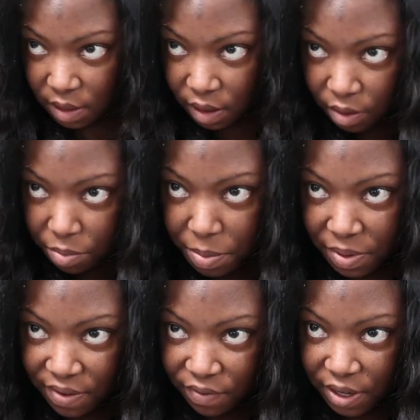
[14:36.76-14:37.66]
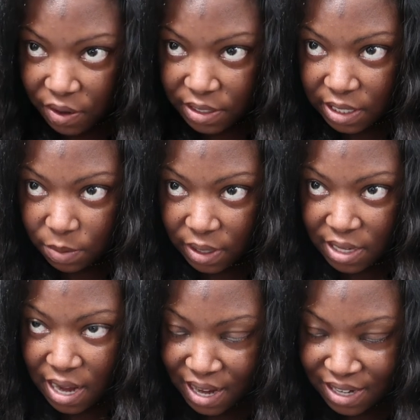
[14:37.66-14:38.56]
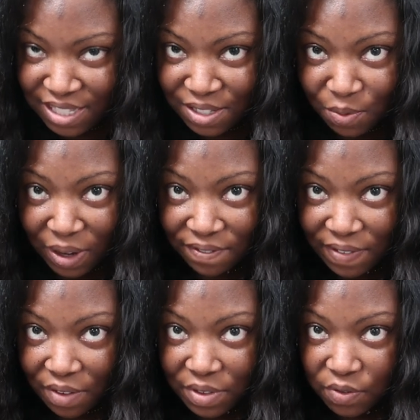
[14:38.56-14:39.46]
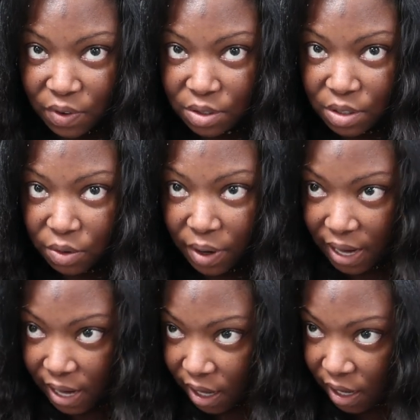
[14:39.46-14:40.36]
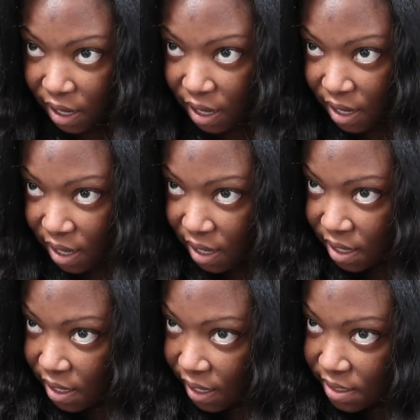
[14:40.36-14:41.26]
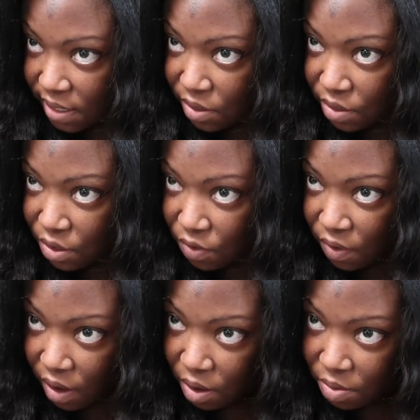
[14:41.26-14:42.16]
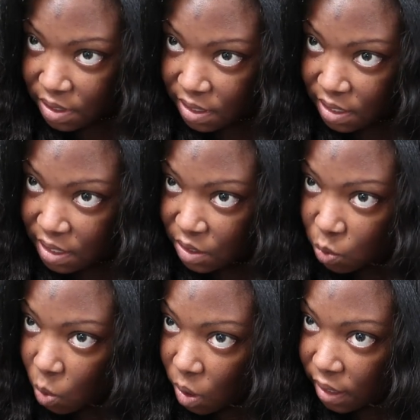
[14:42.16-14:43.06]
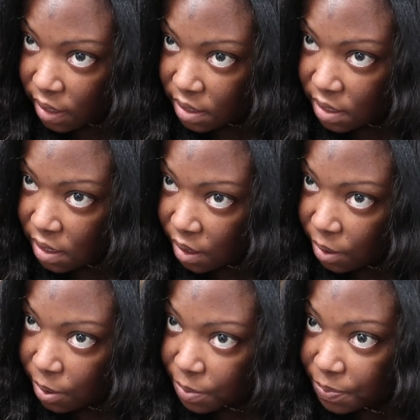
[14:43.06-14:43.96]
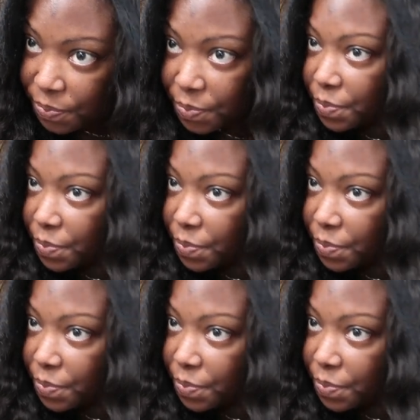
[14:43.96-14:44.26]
Y'all, remember that video I did with that, when I found this first gray hair? I still so far only see this one, so